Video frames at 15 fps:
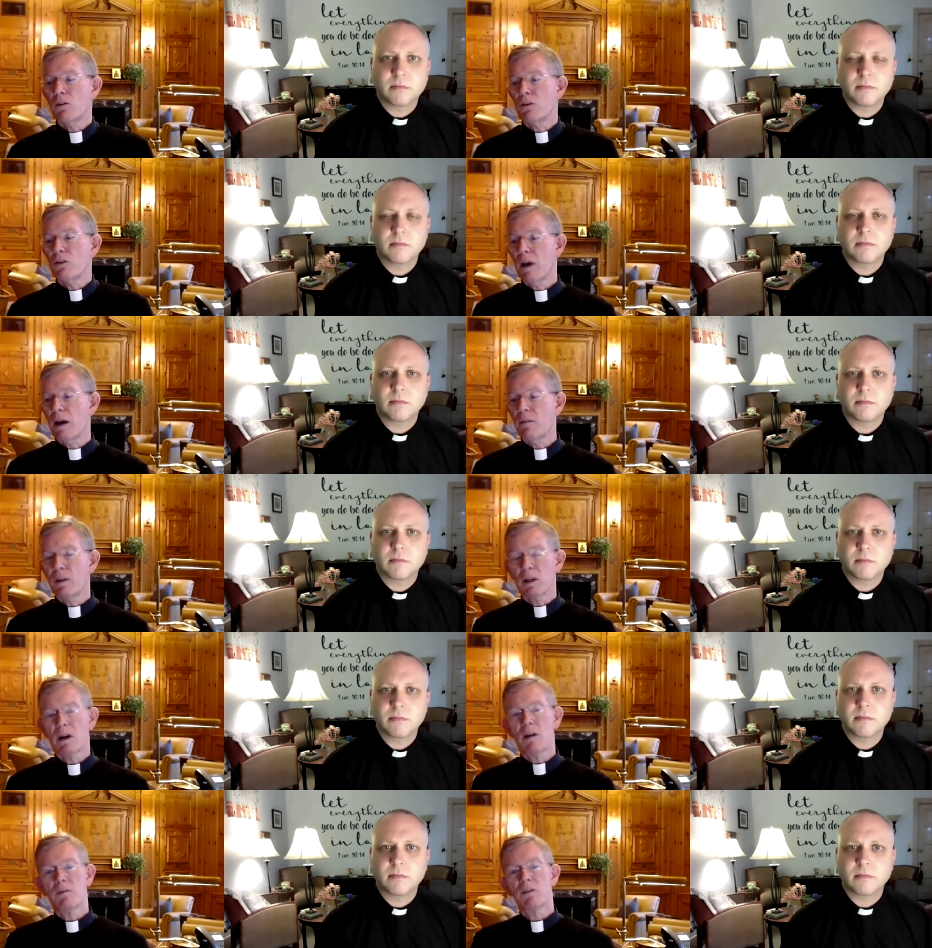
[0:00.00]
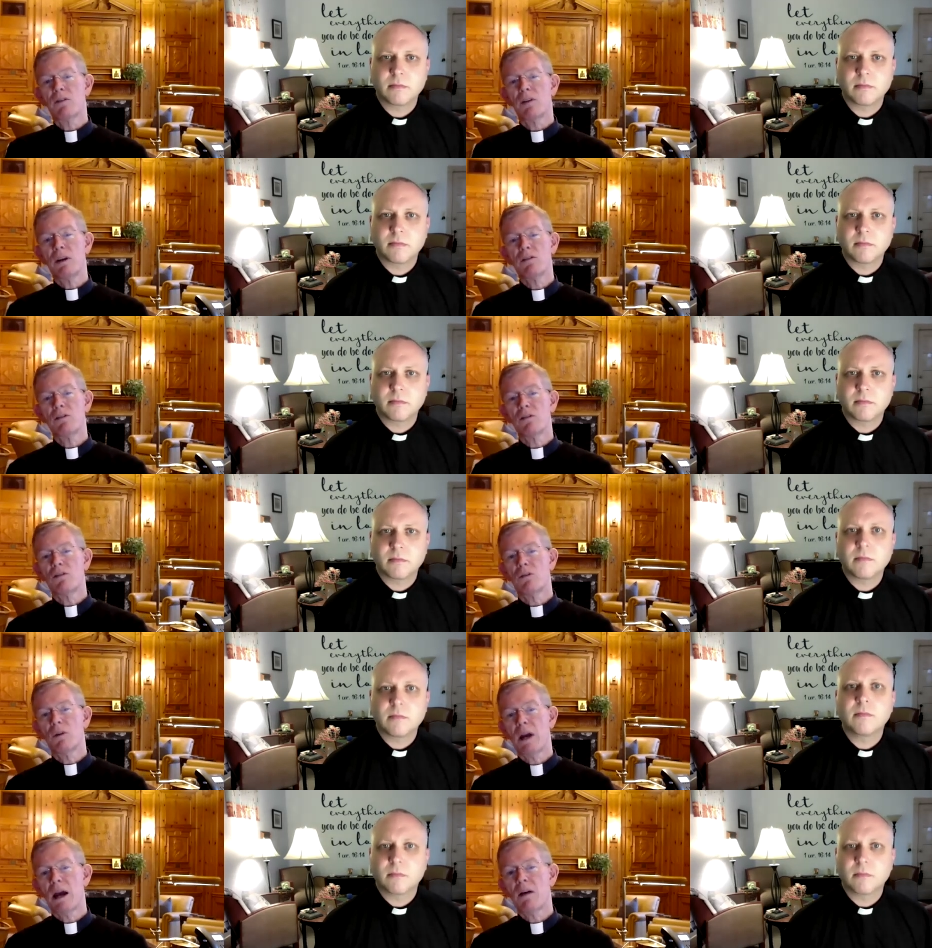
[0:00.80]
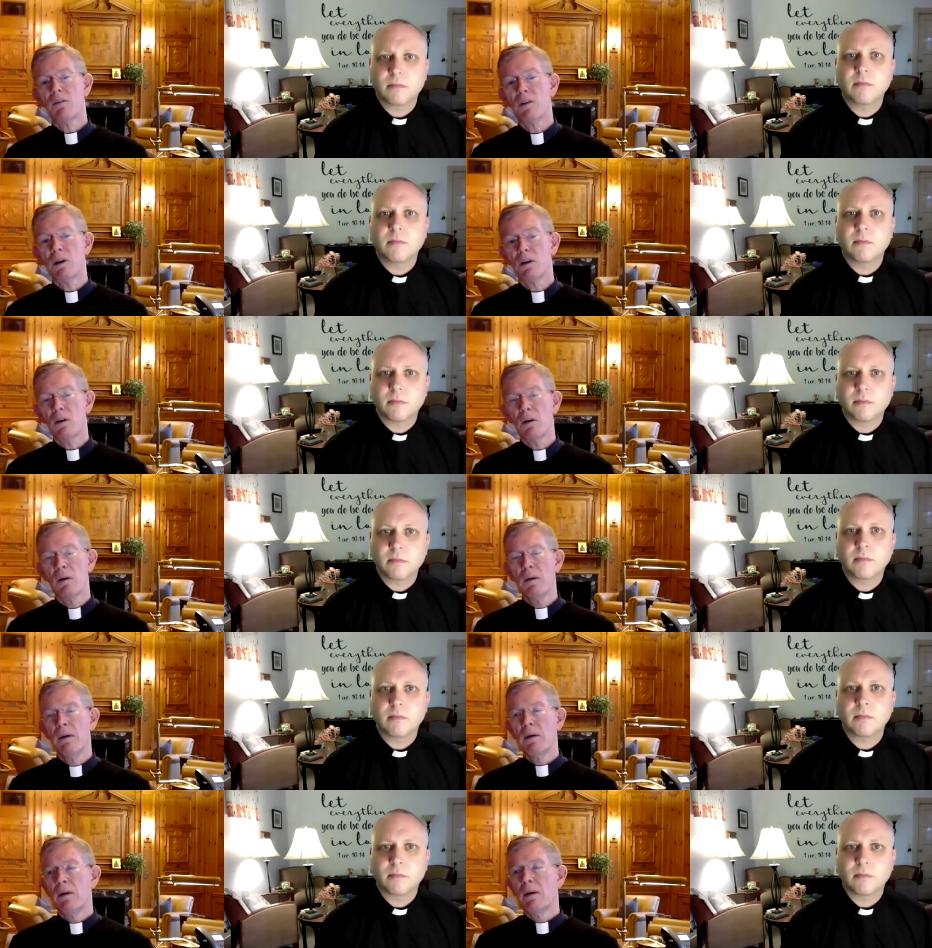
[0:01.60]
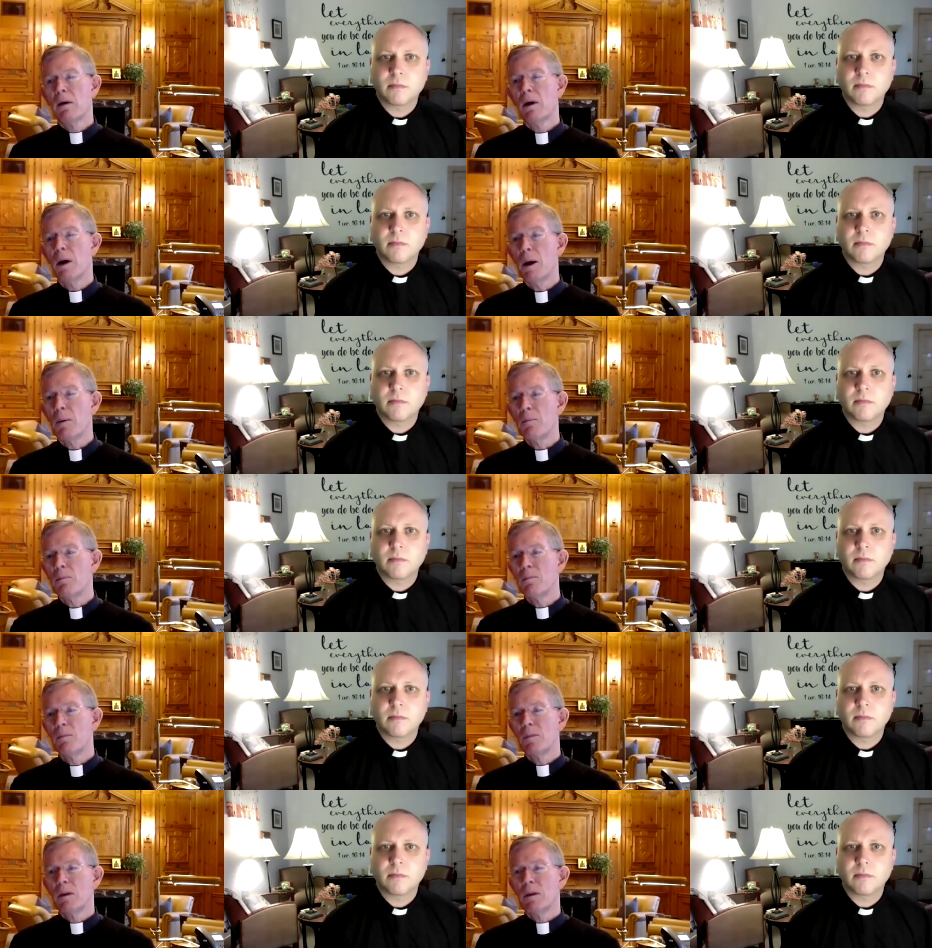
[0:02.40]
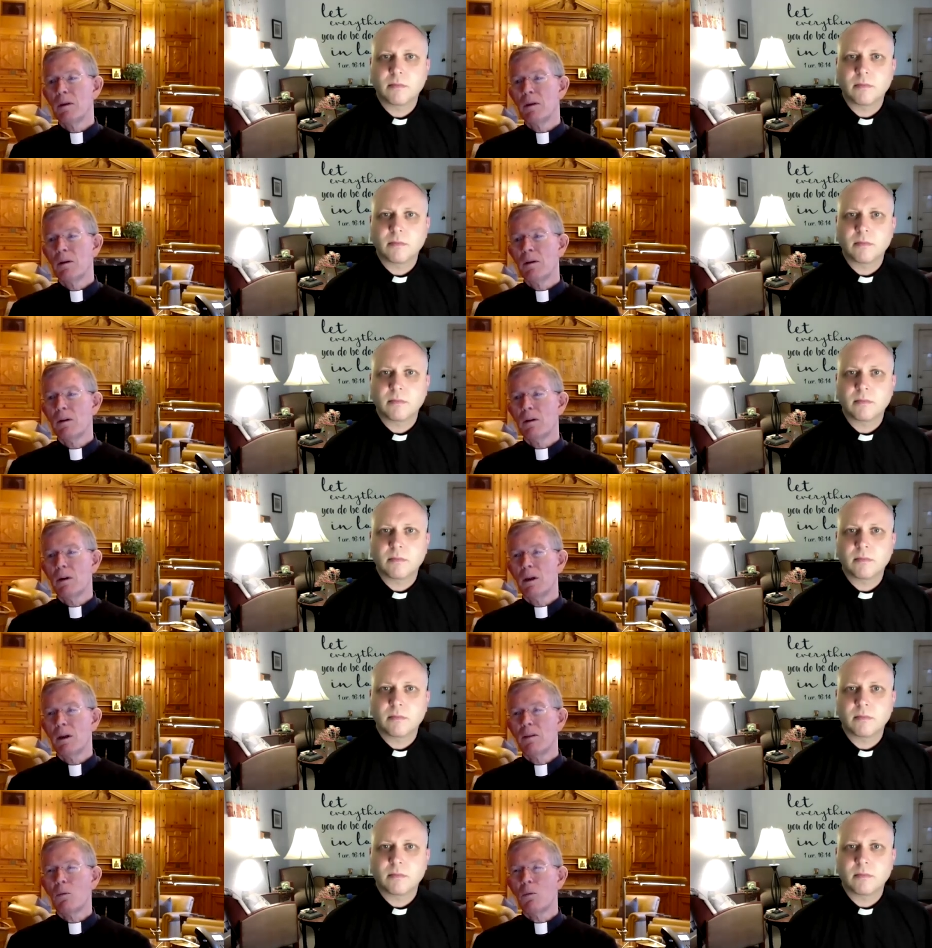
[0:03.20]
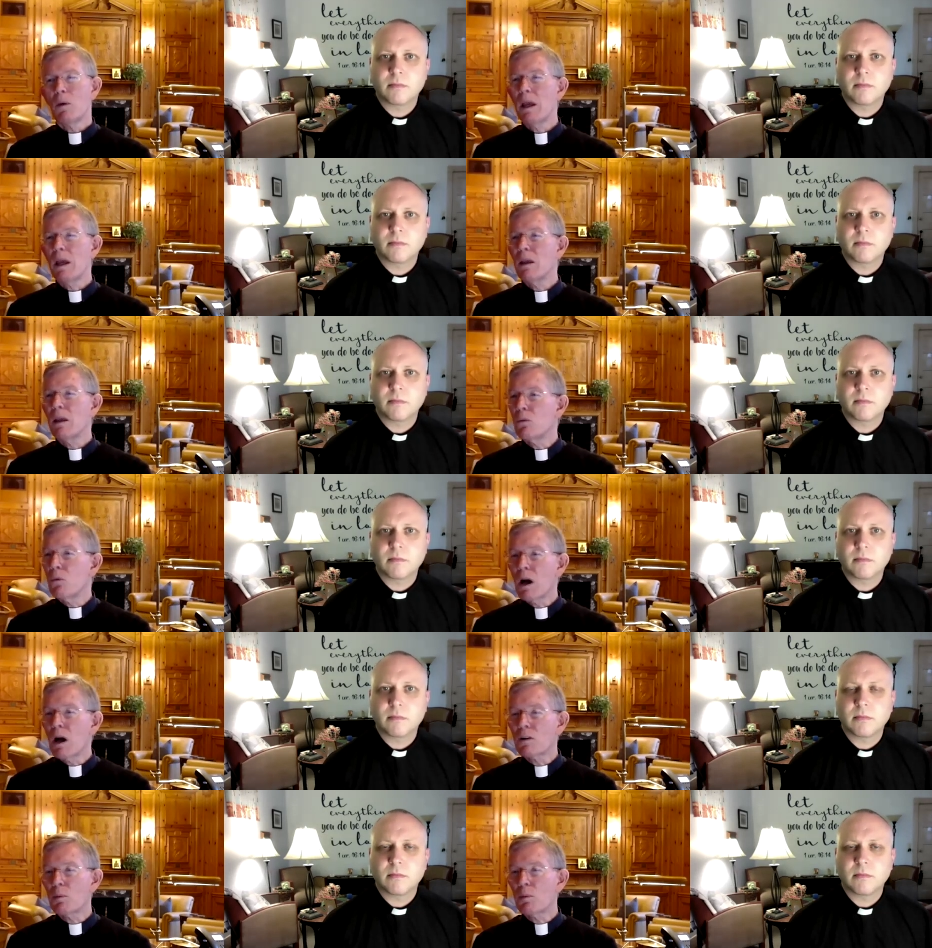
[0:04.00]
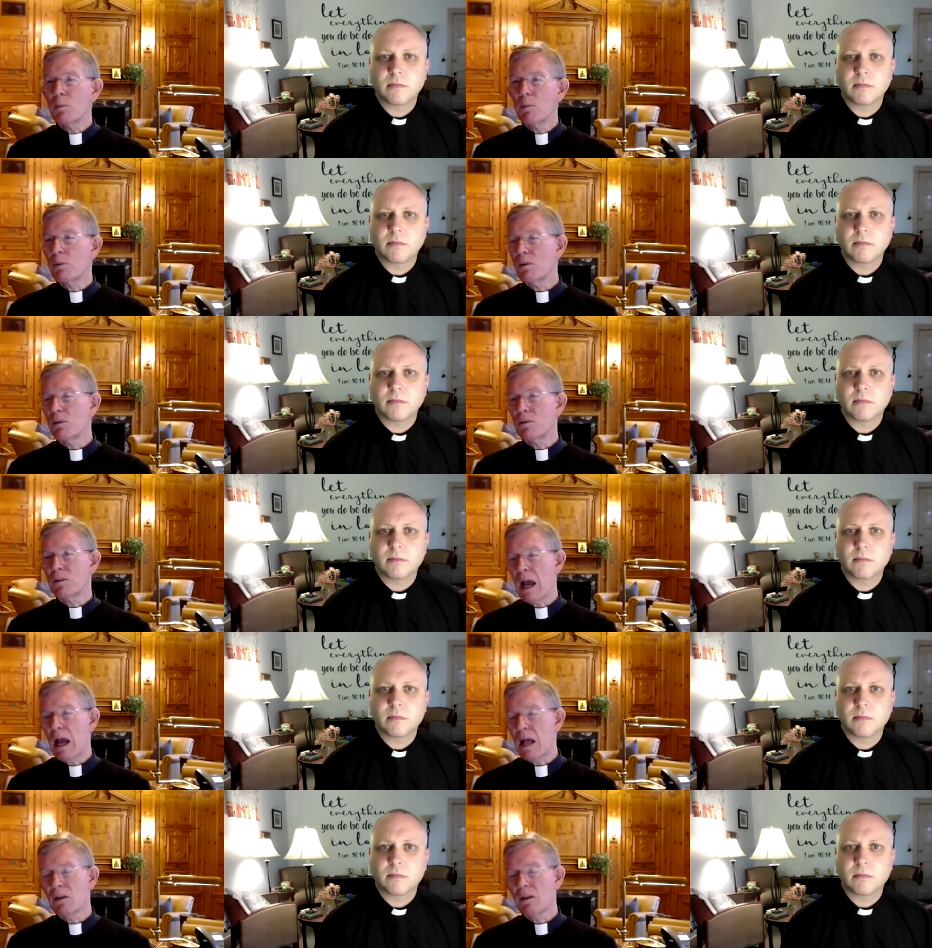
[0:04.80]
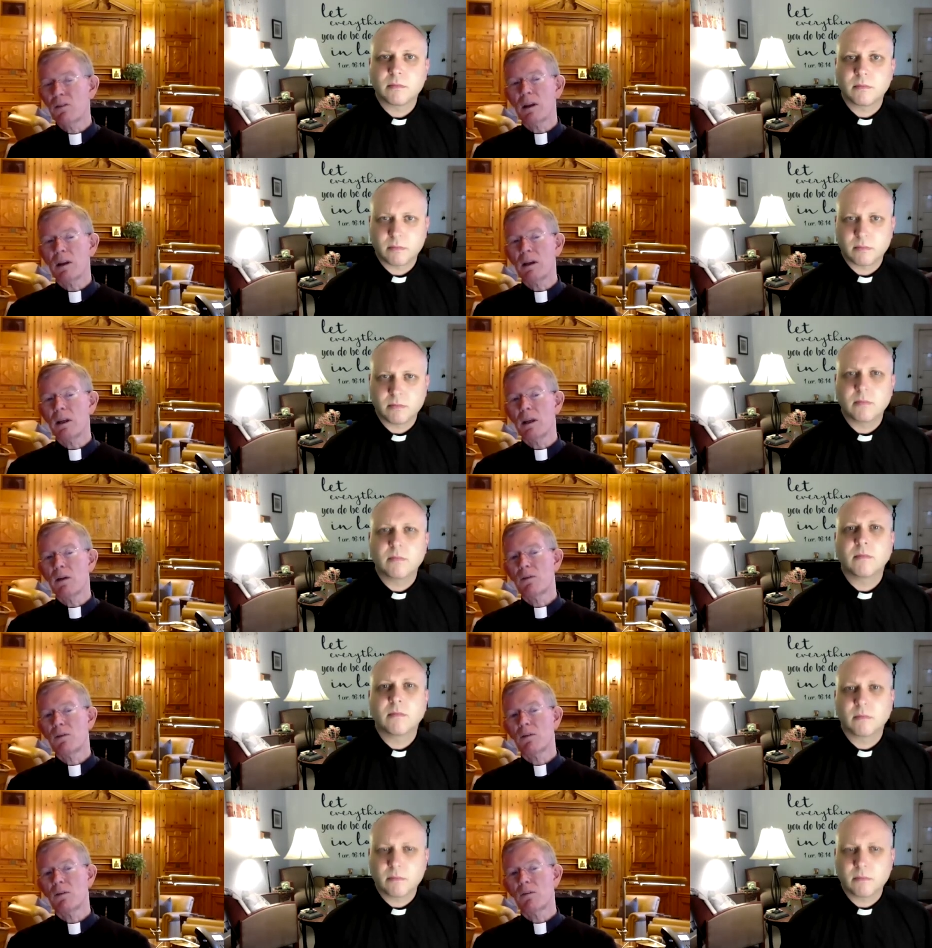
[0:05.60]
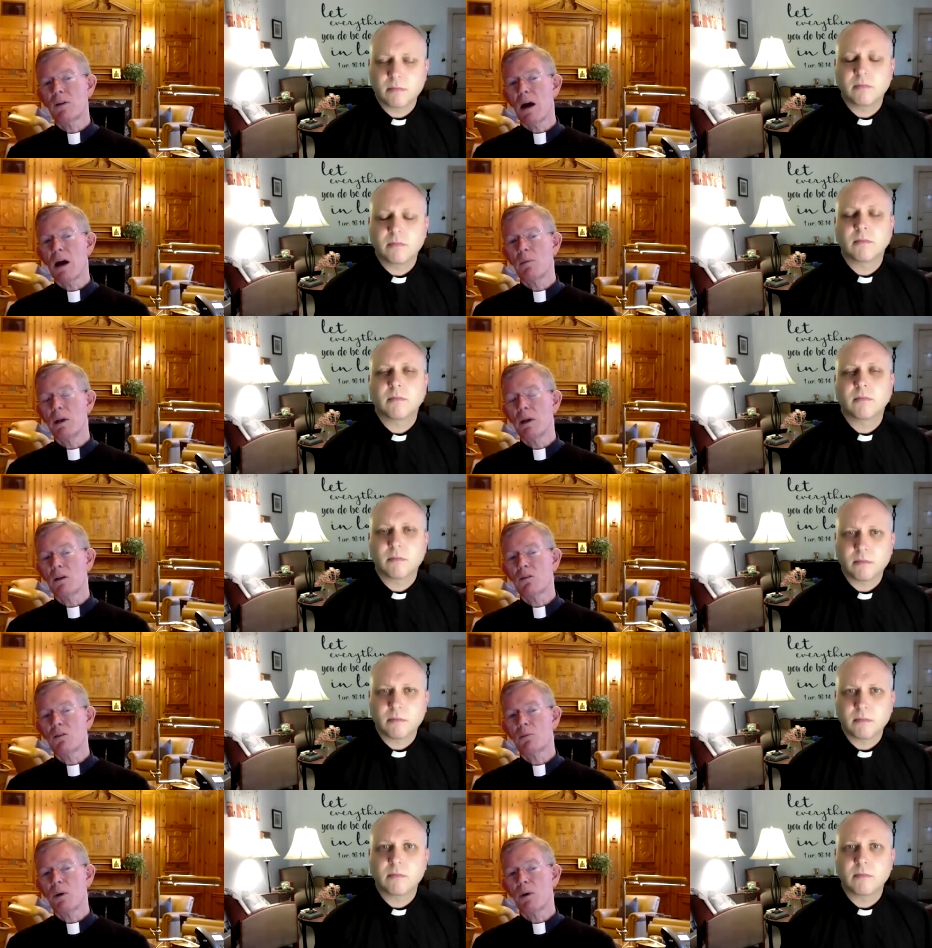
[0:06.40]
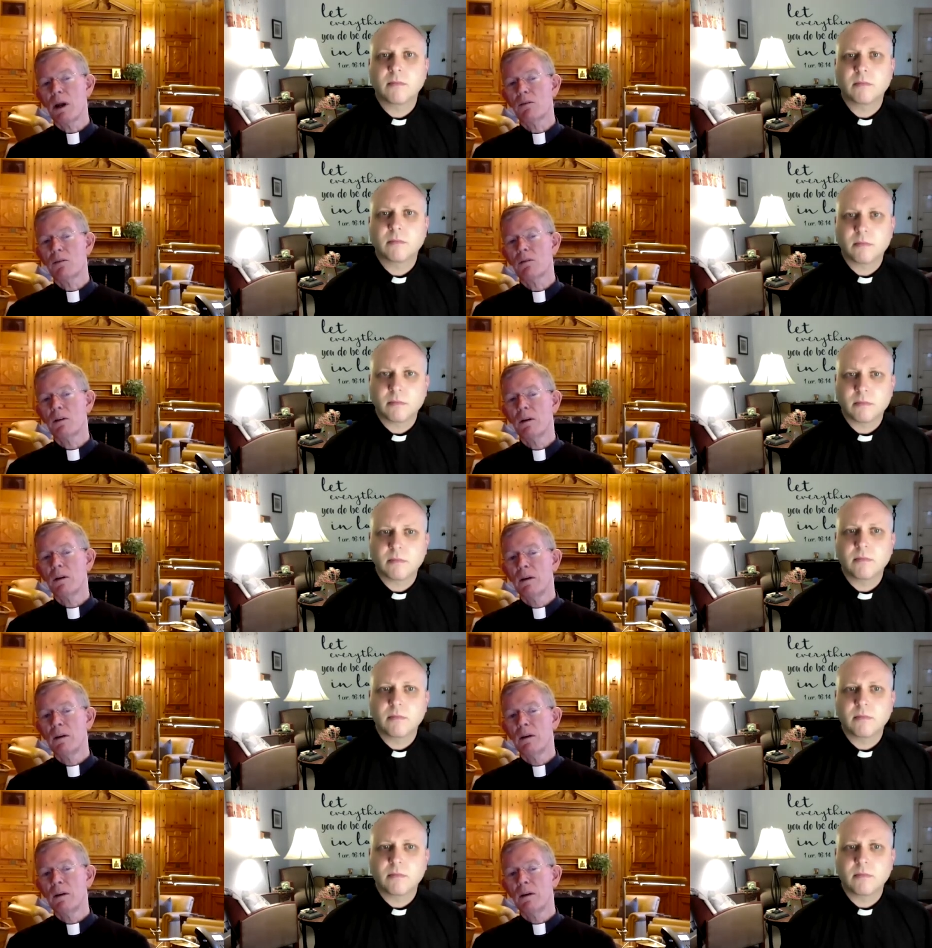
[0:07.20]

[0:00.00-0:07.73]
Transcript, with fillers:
Speaker 1: you have and the conversations you have here, um, and the way you watch people's talents and gifts of God being expressed.